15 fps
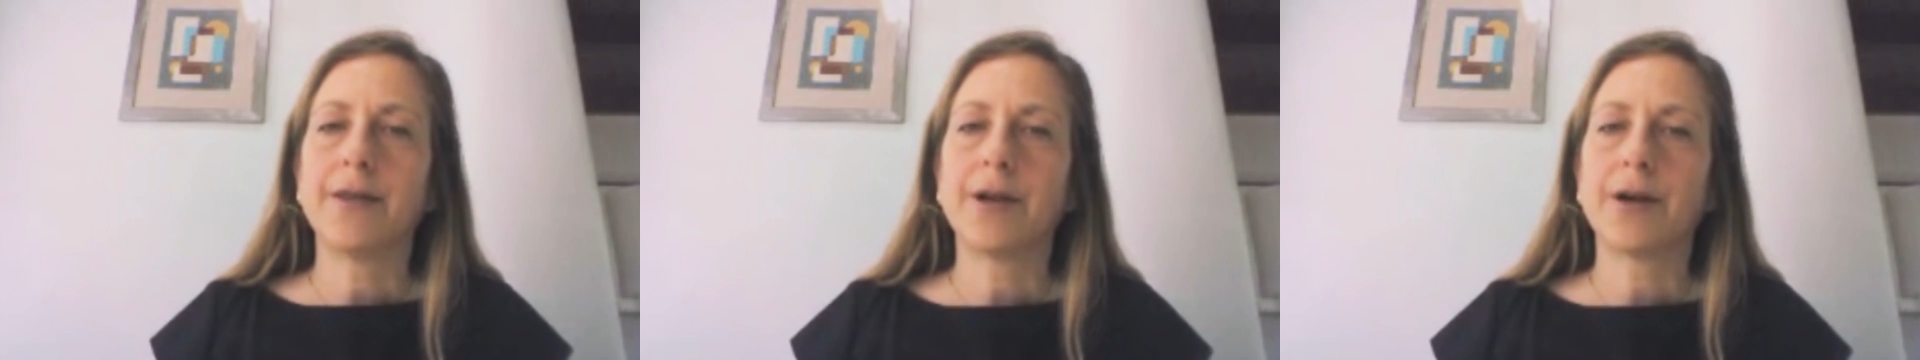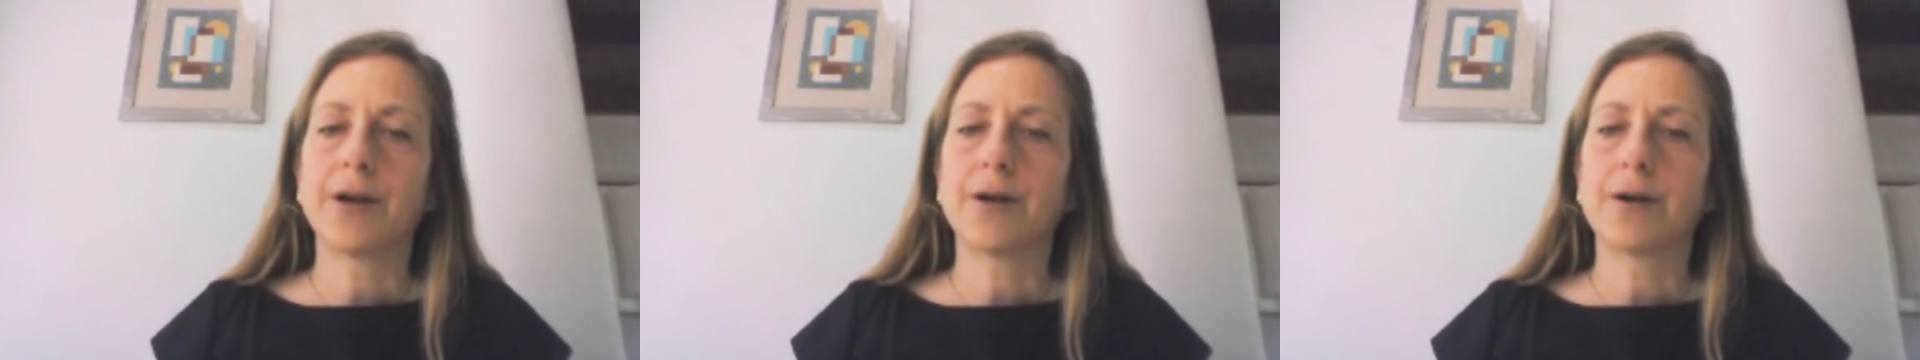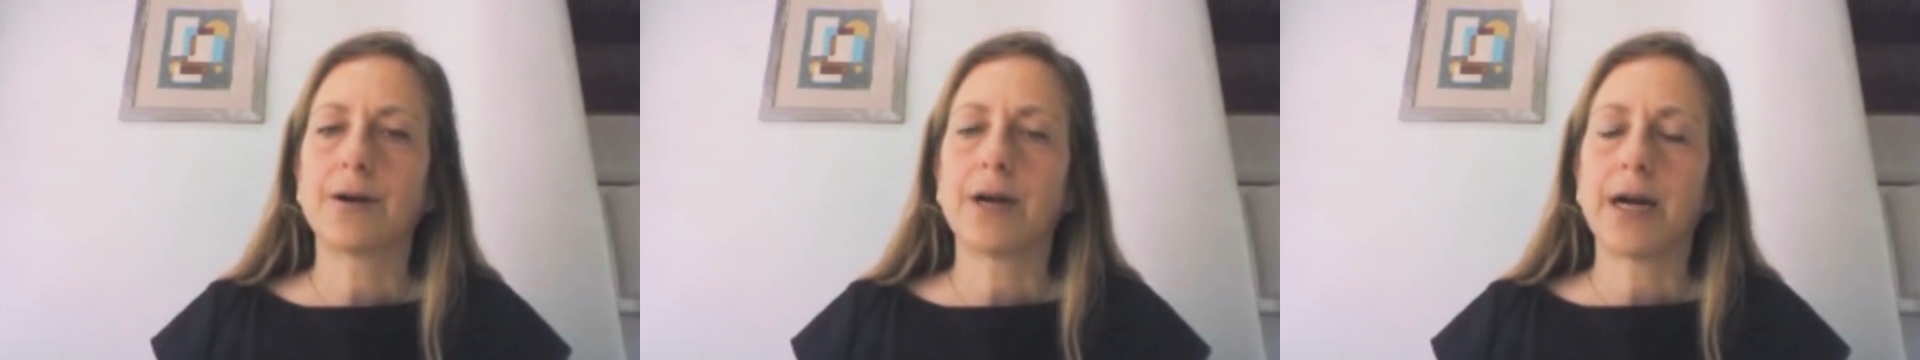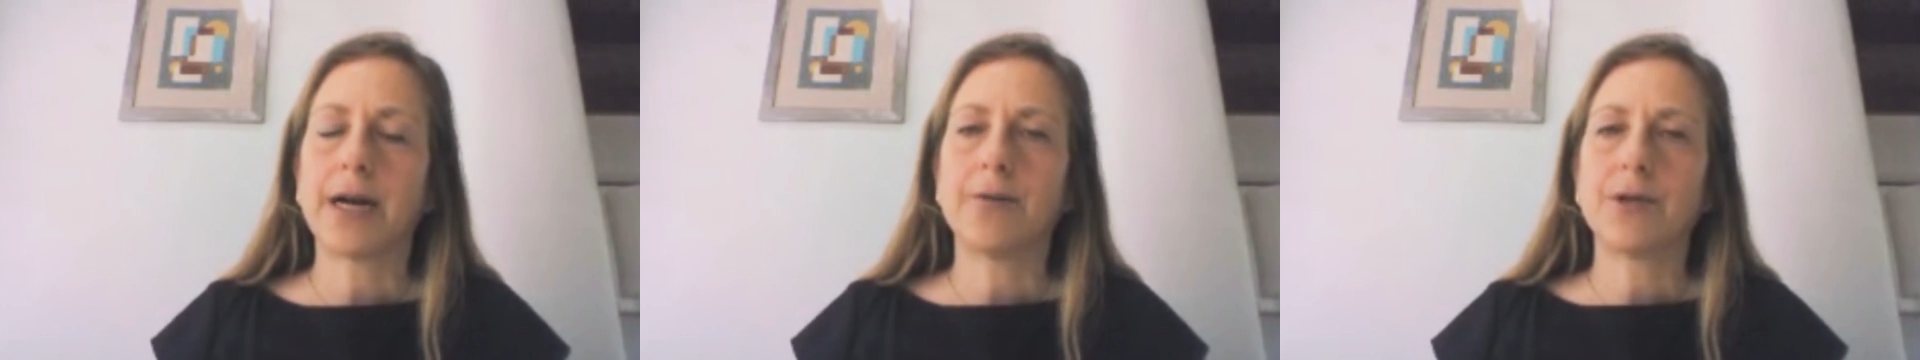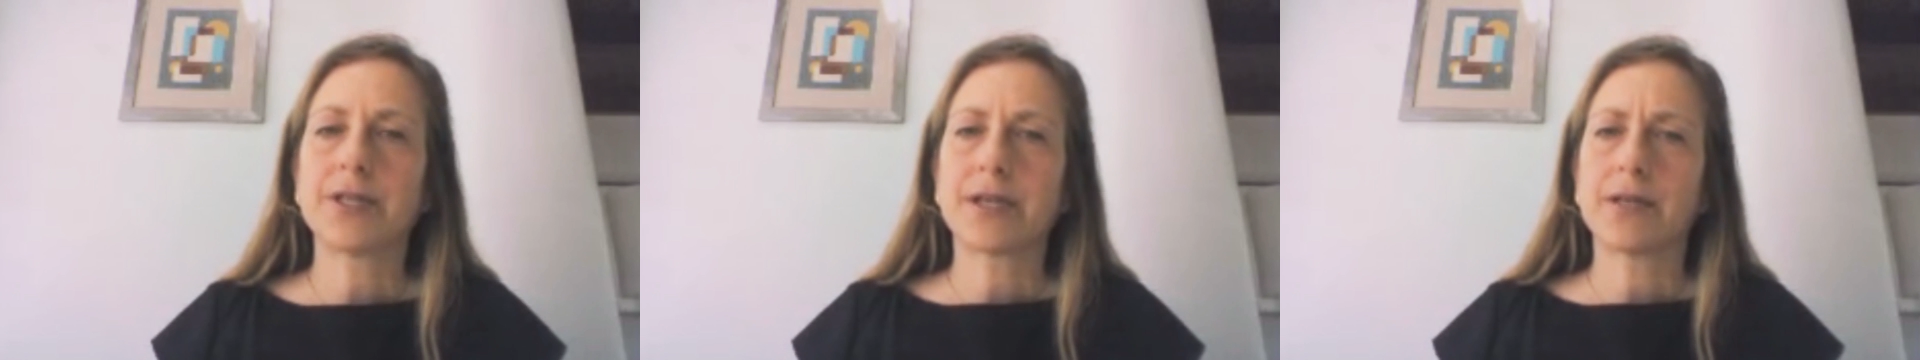They're,
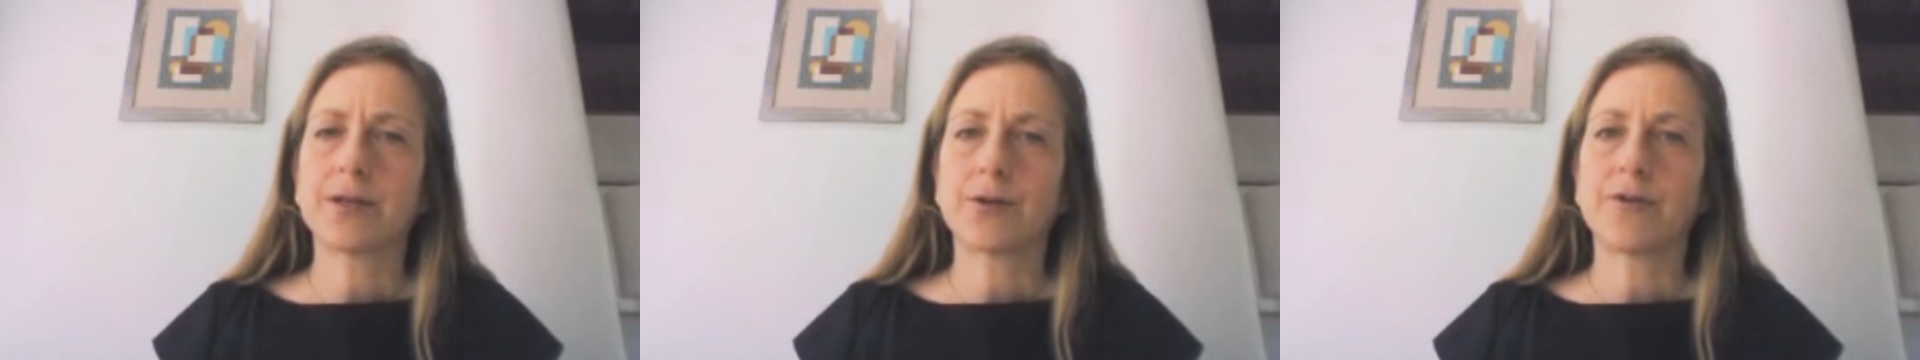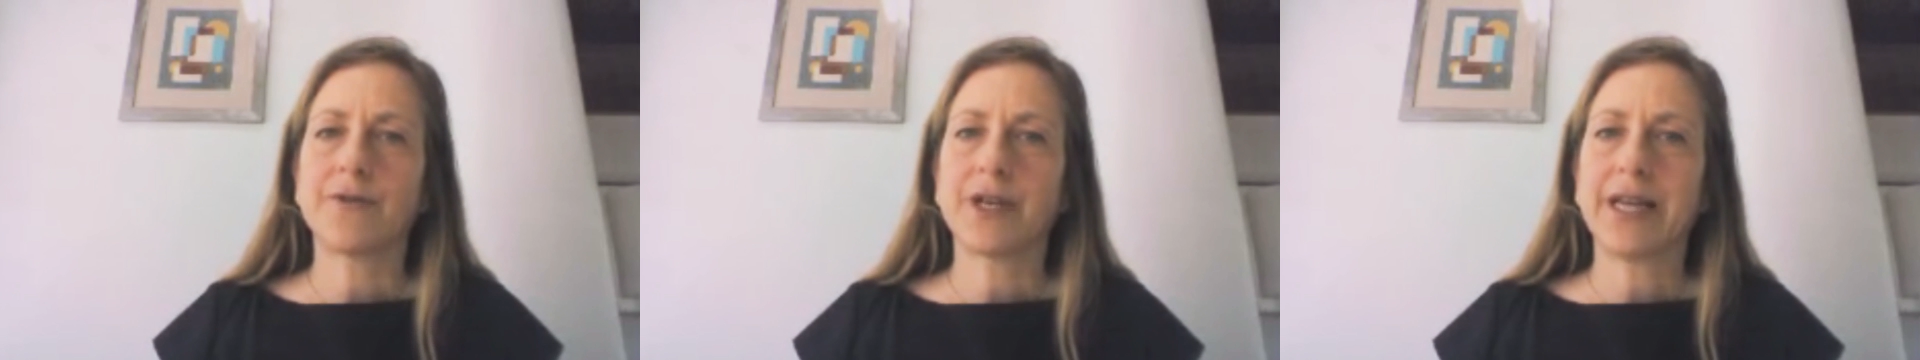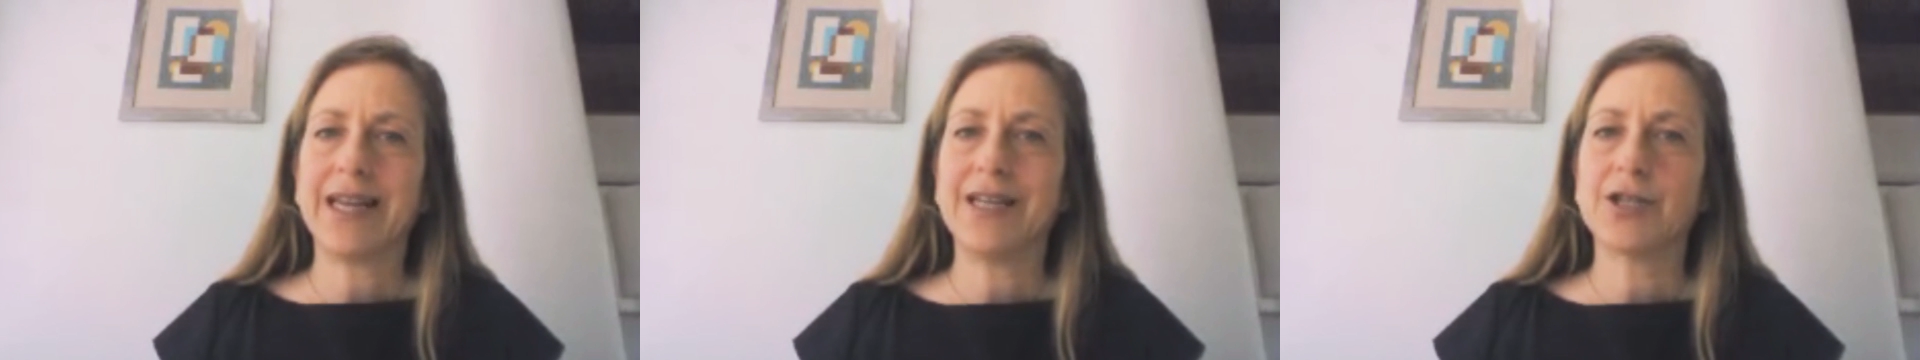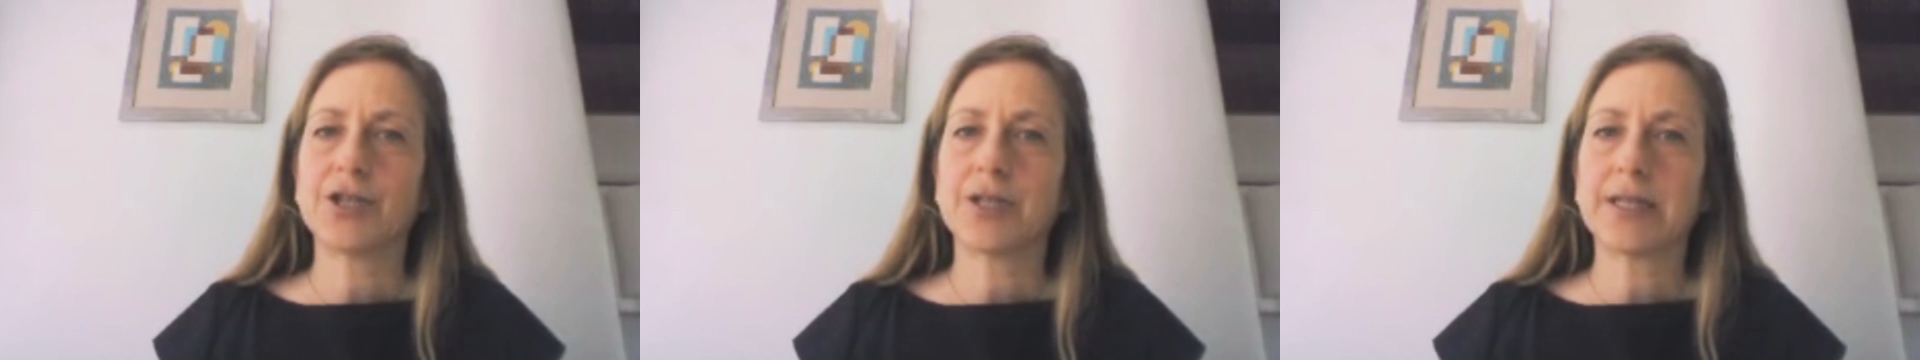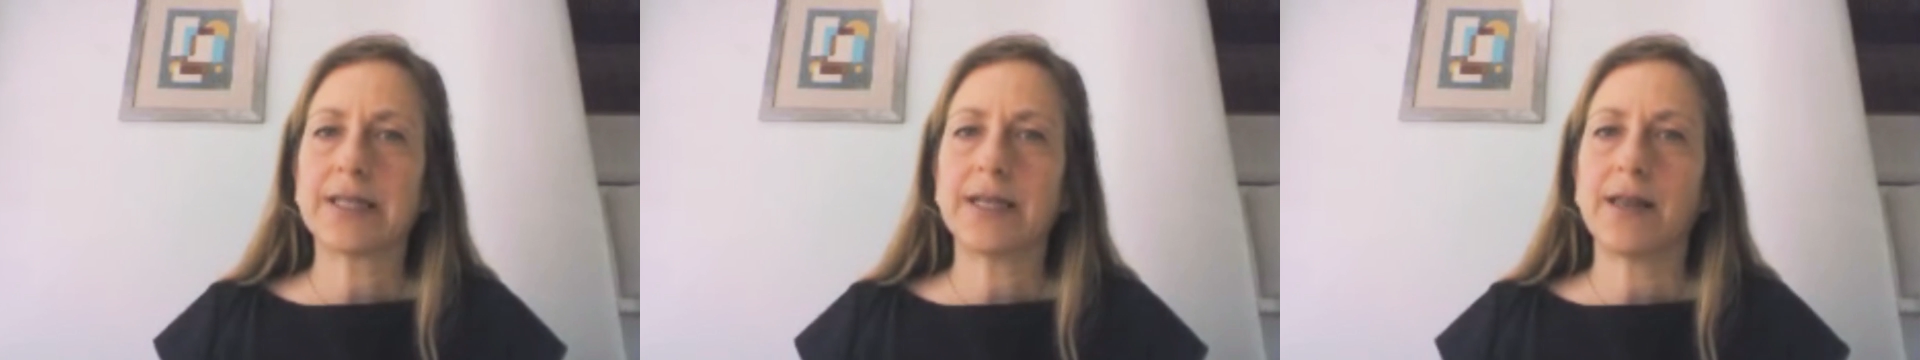I would say, sort of an
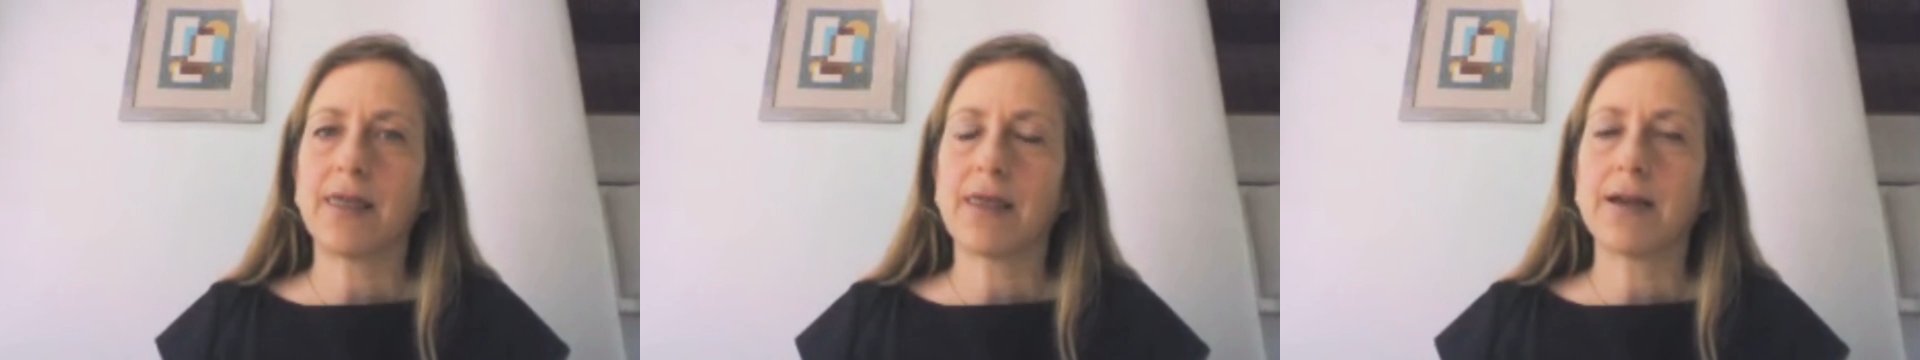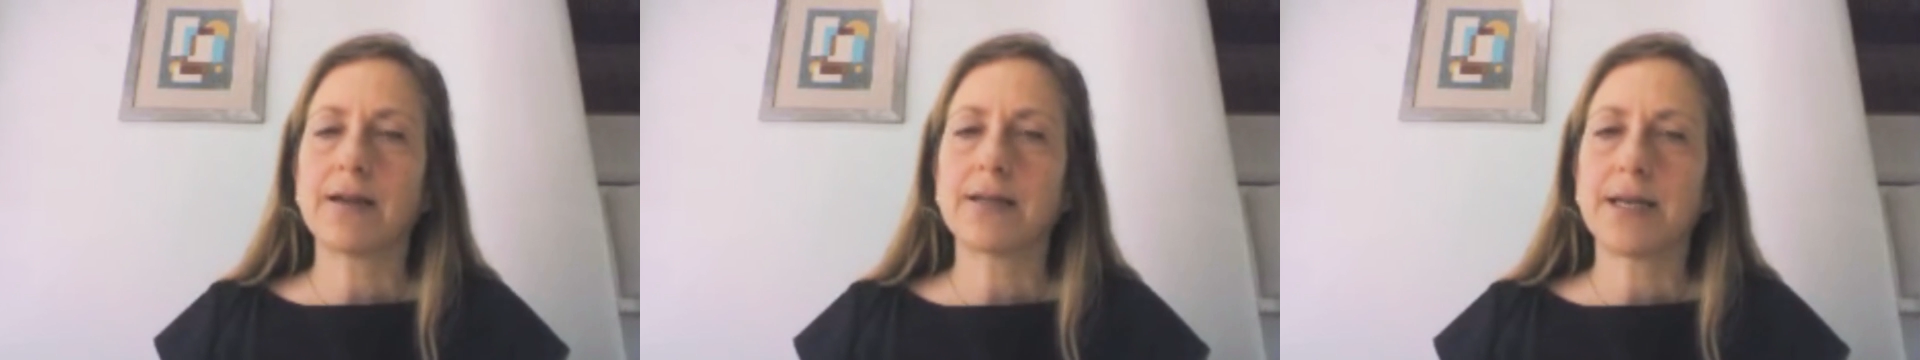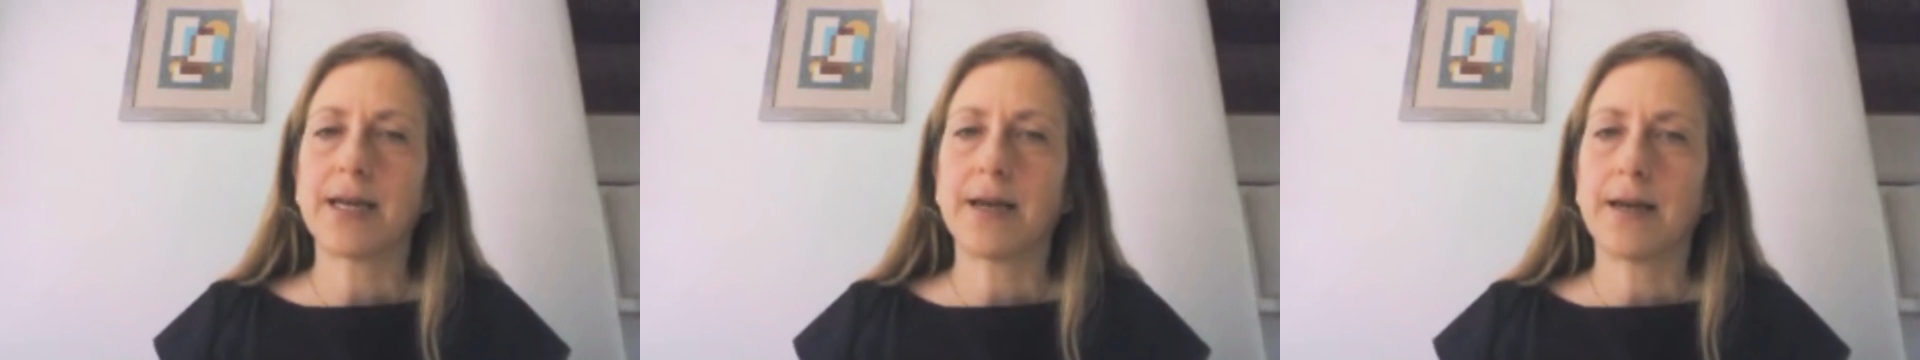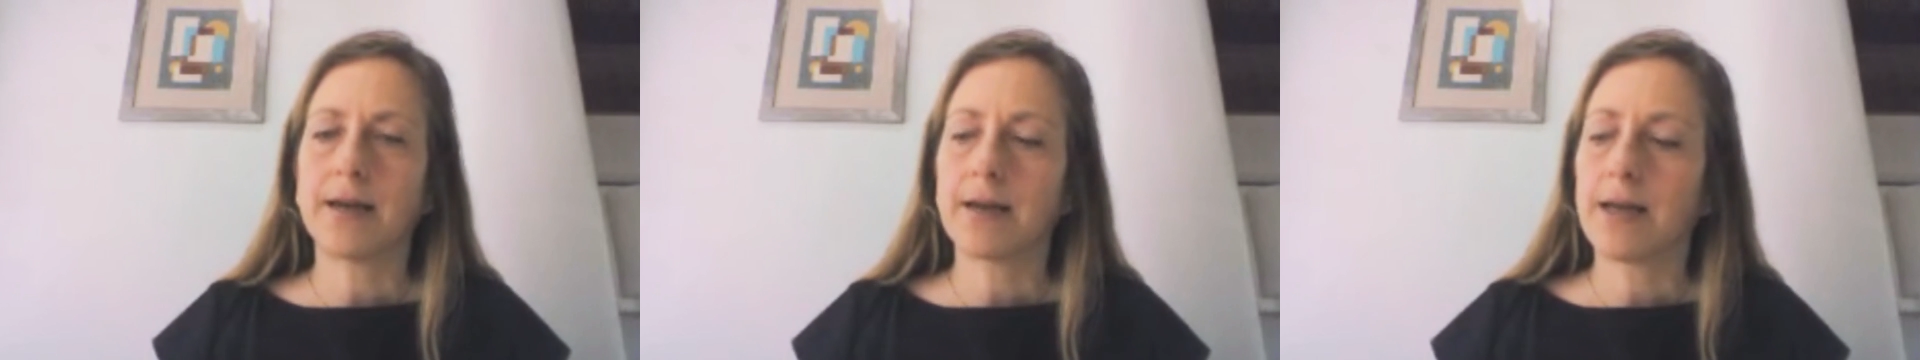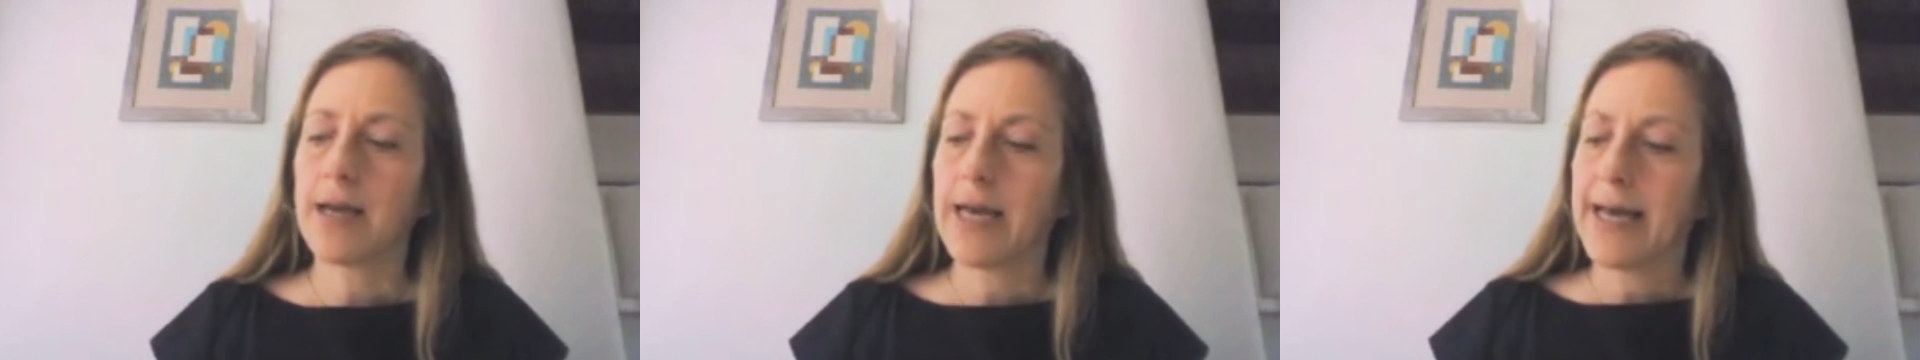agency think
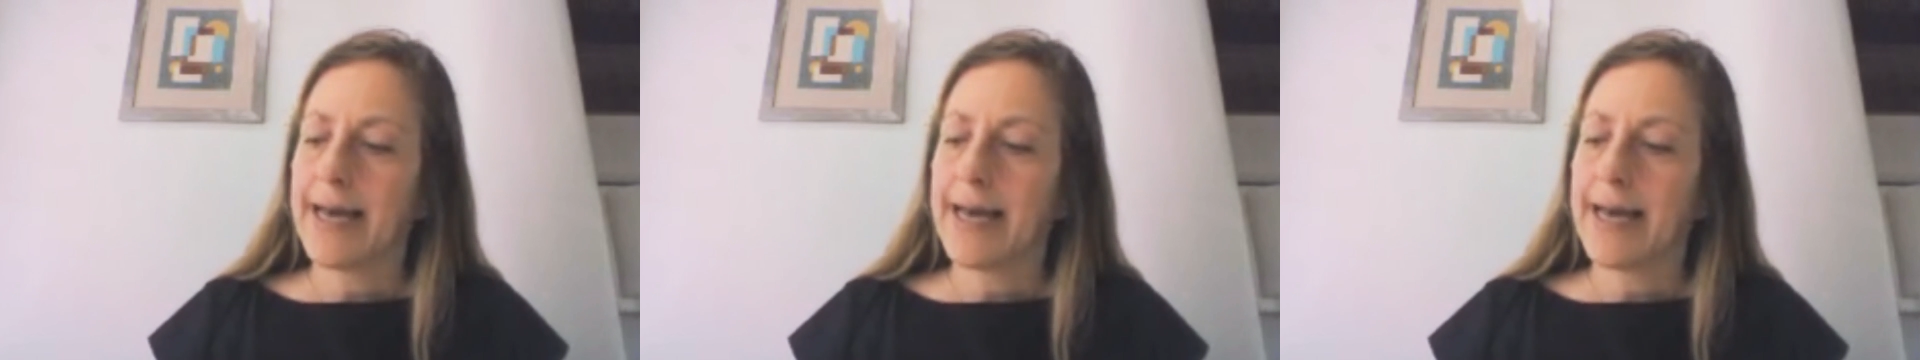tank,